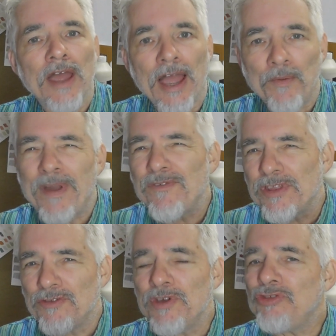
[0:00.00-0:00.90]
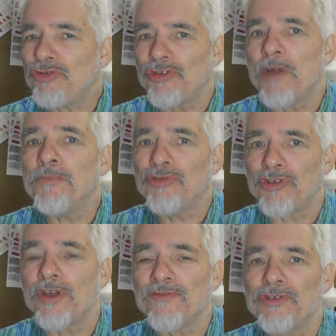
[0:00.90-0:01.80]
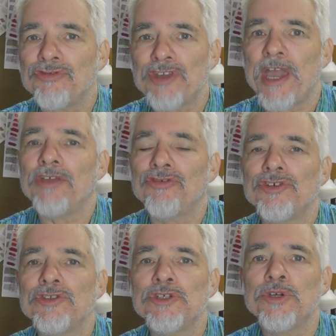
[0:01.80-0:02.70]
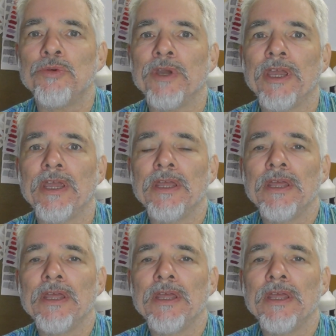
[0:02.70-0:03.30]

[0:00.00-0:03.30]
However, there is some surface texture to it.